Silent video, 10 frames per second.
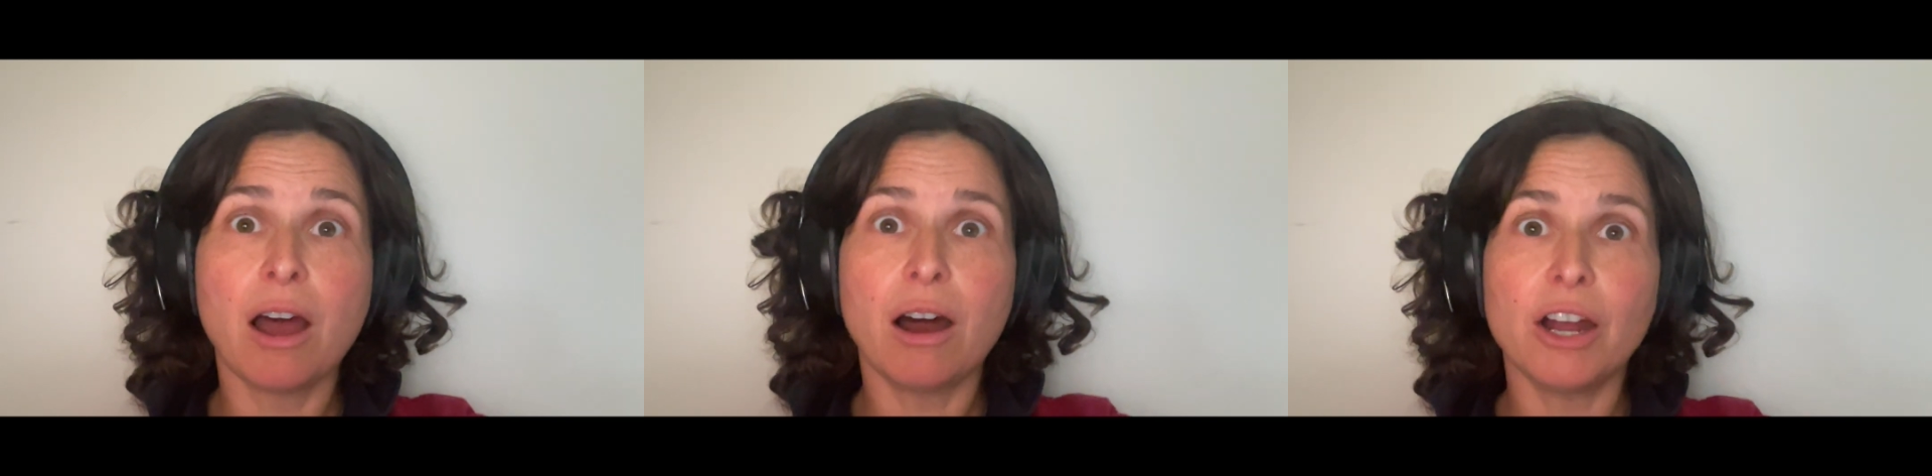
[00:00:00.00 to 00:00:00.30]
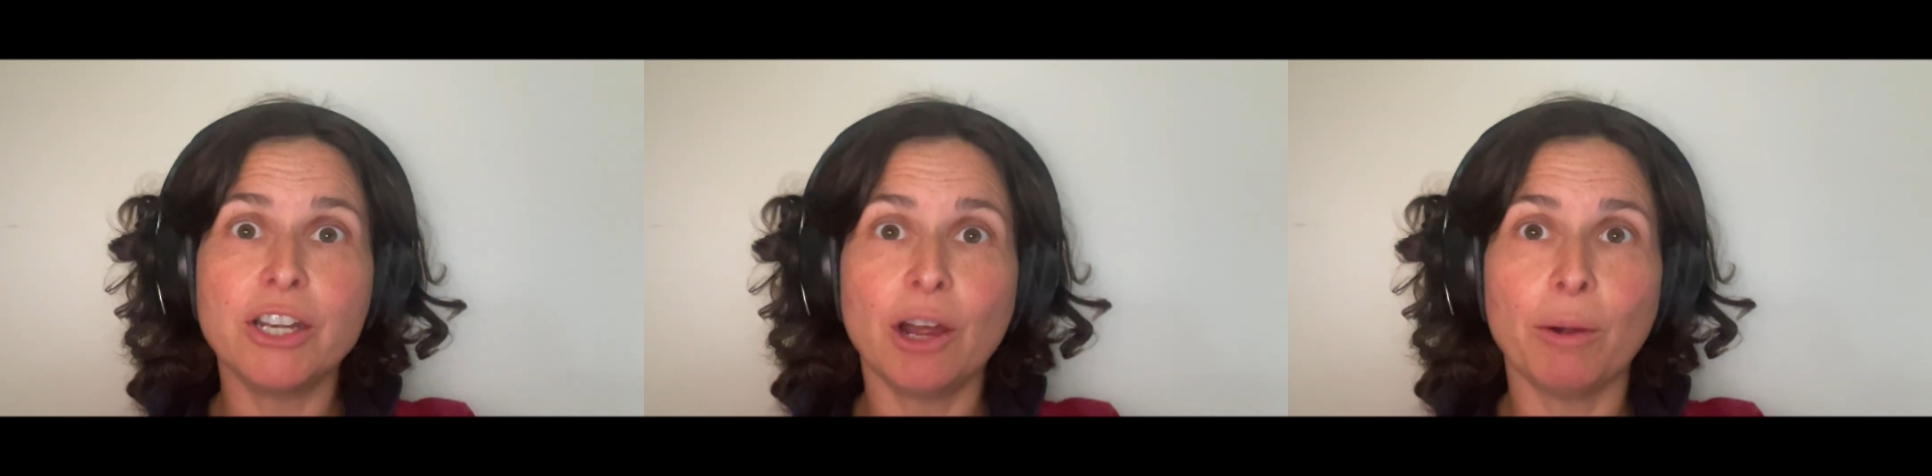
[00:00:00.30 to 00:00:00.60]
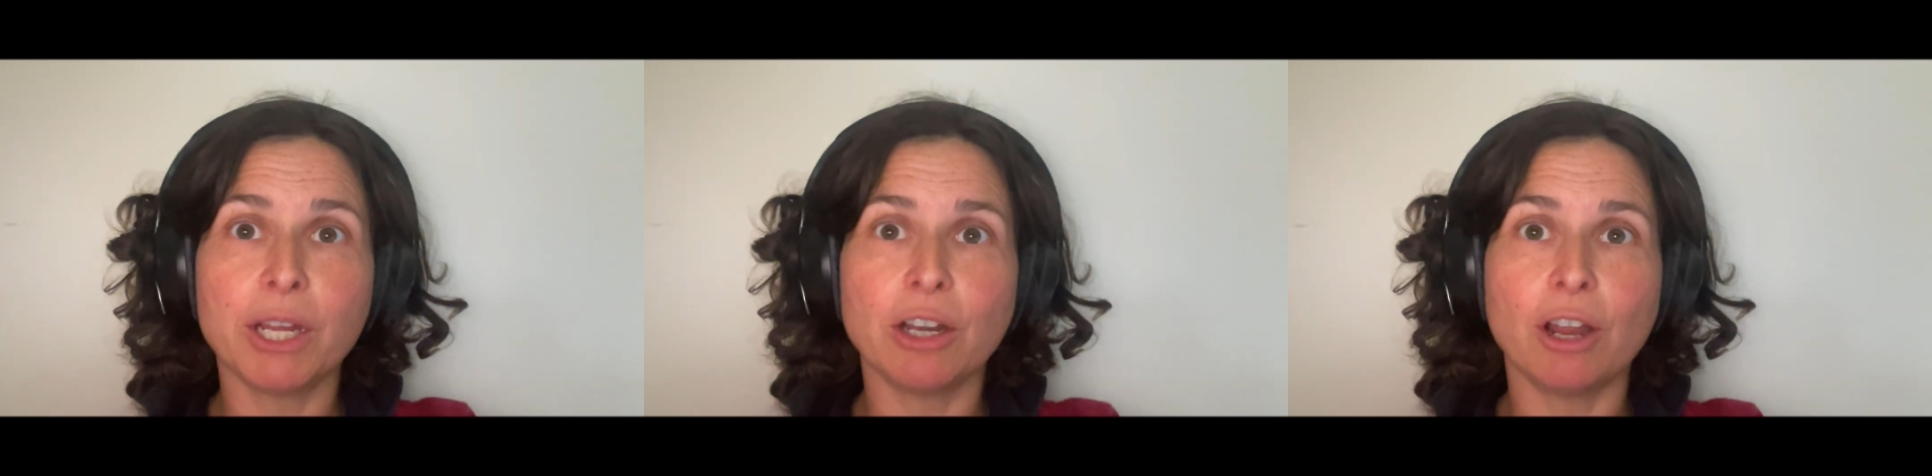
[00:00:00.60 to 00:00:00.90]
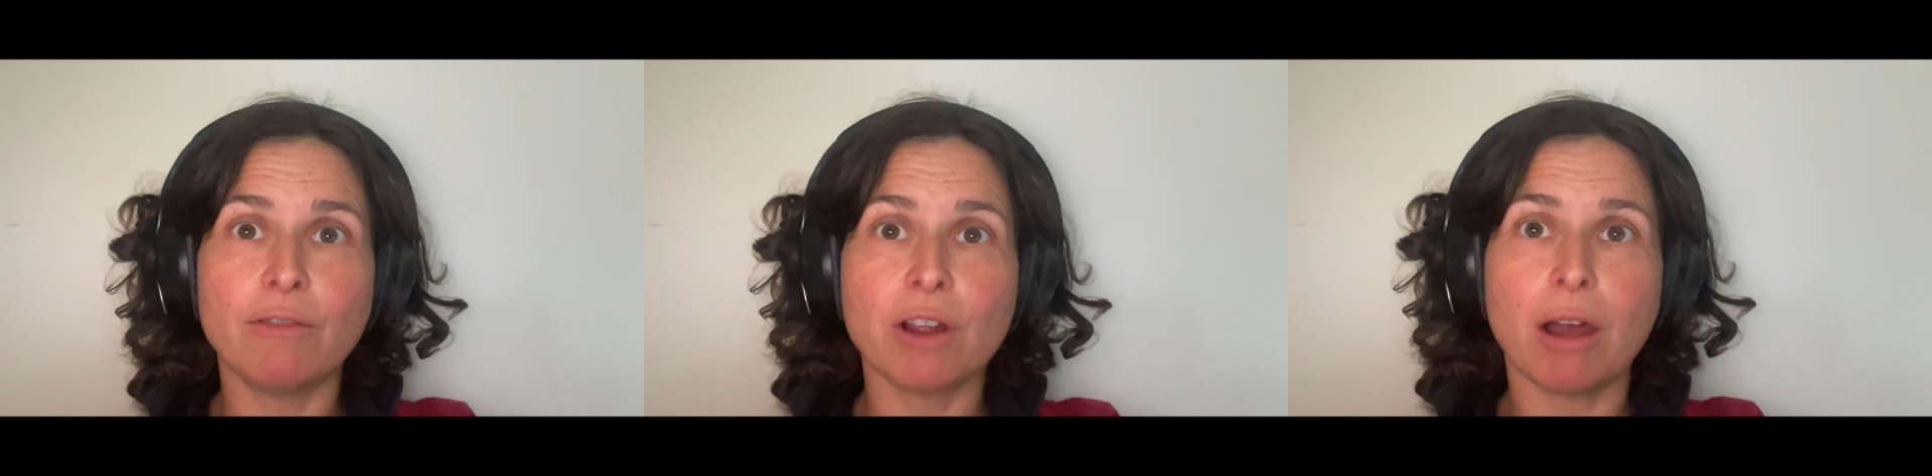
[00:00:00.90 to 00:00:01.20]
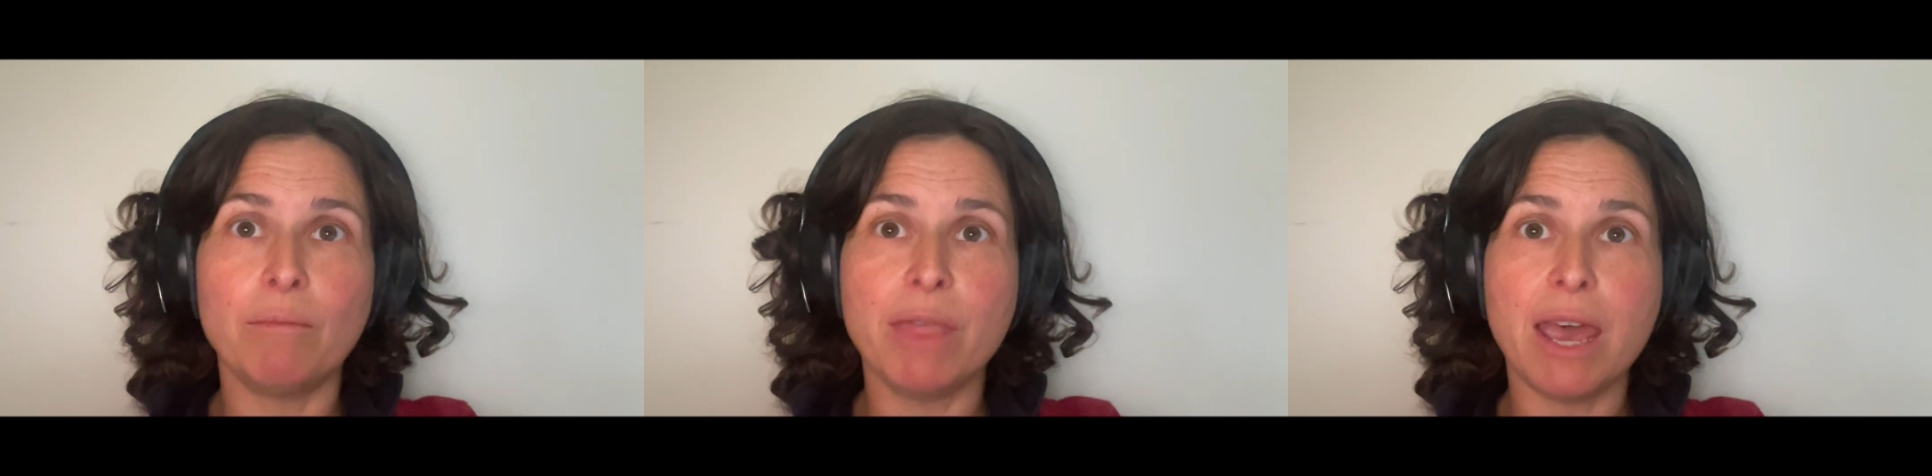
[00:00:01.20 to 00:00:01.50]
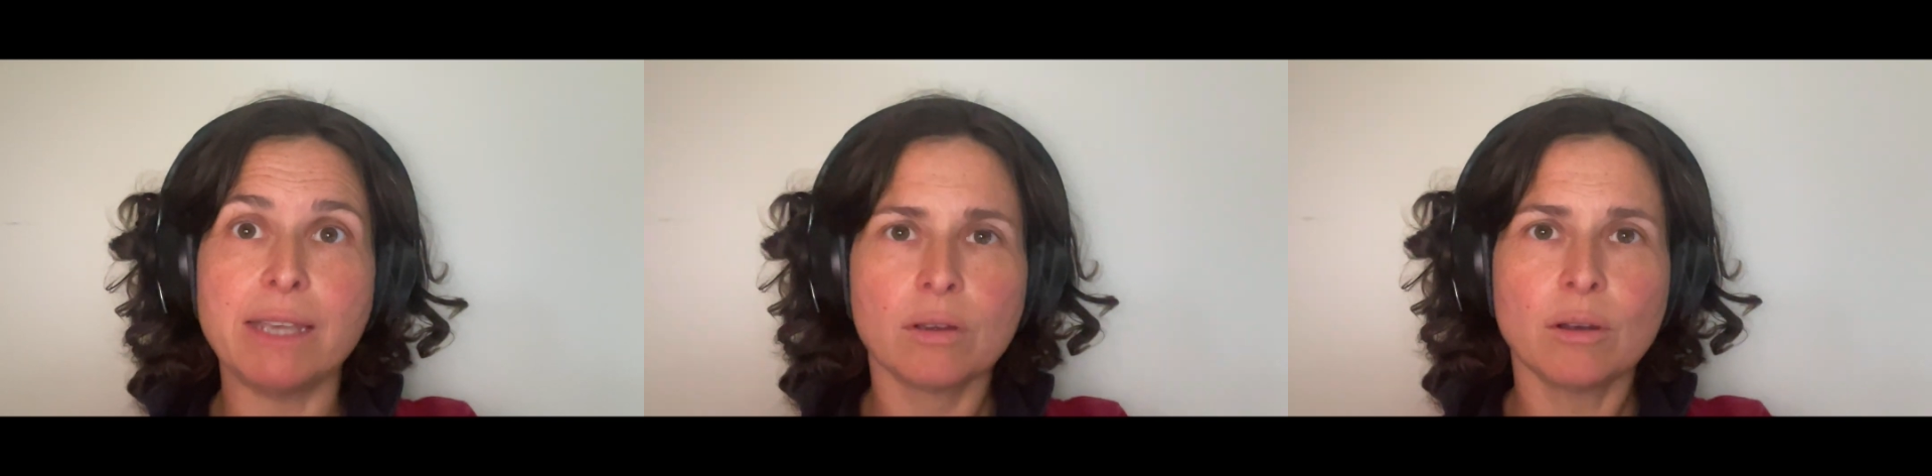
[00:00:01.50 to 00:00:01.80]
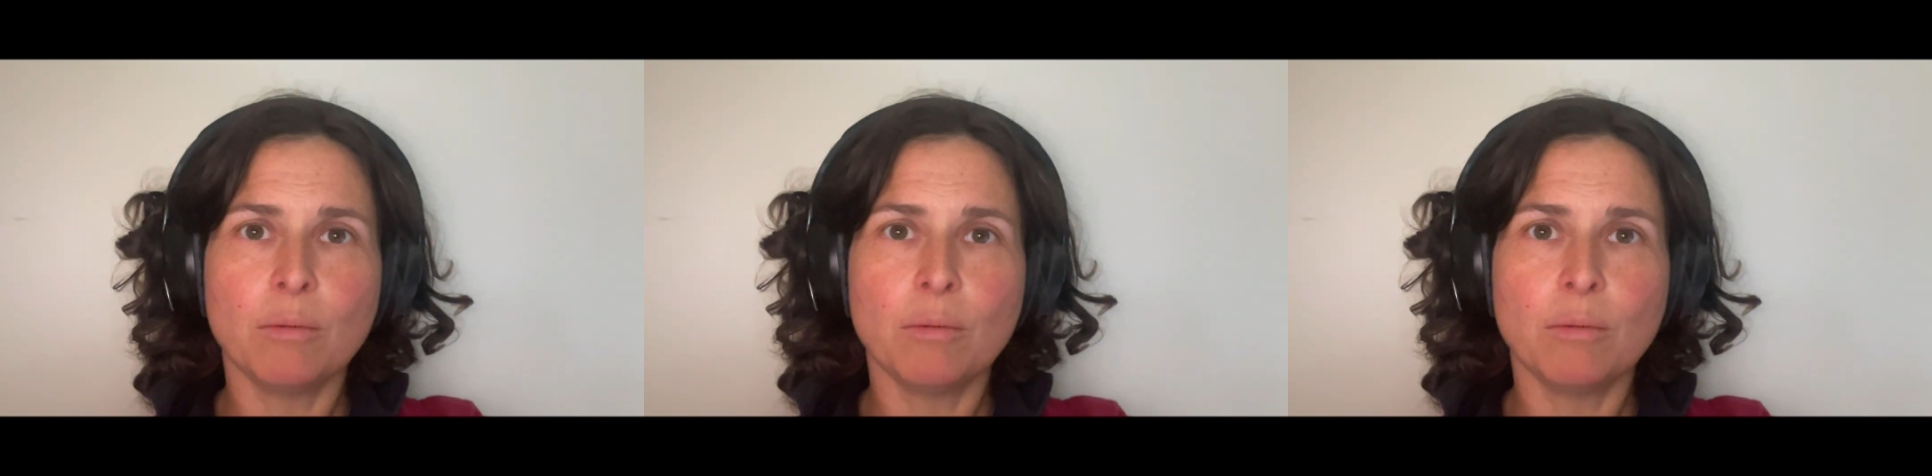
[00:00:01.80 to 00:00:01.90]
I know I can overcome this.